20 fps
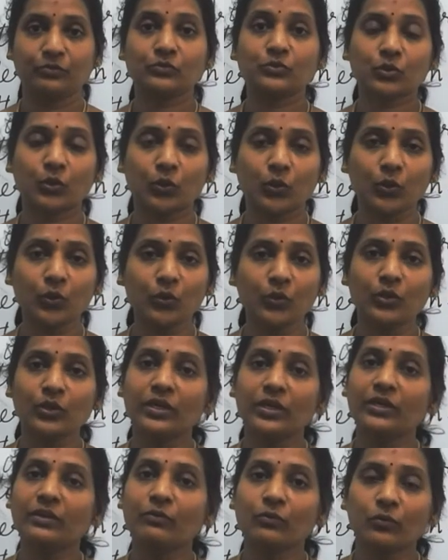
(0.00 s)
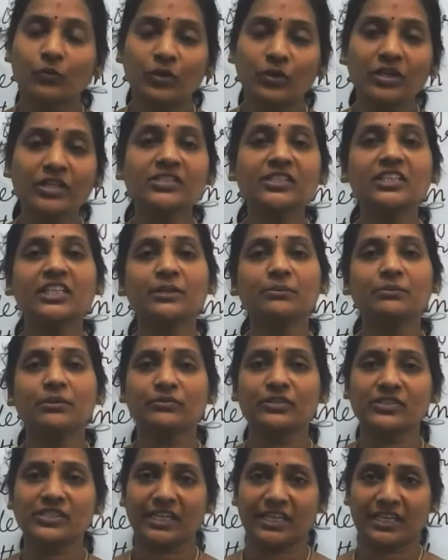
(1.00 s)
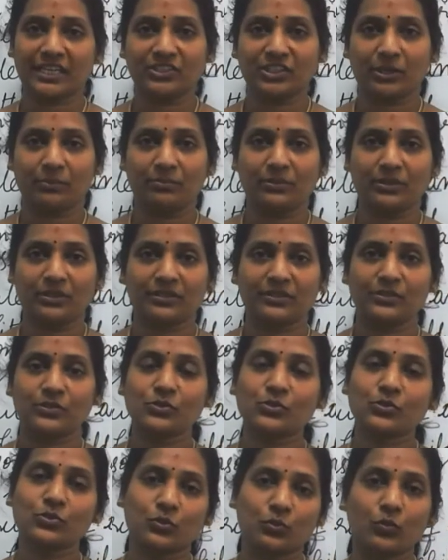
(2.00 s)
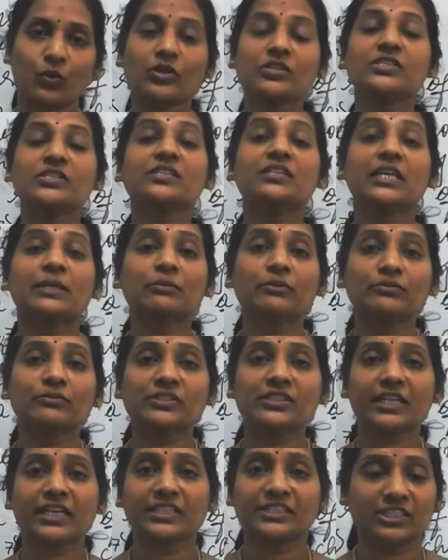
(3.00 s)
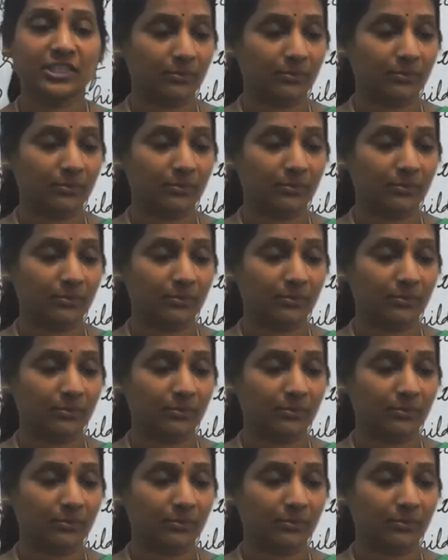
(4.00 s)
So what is the name of the second chapter? So what's the name of the second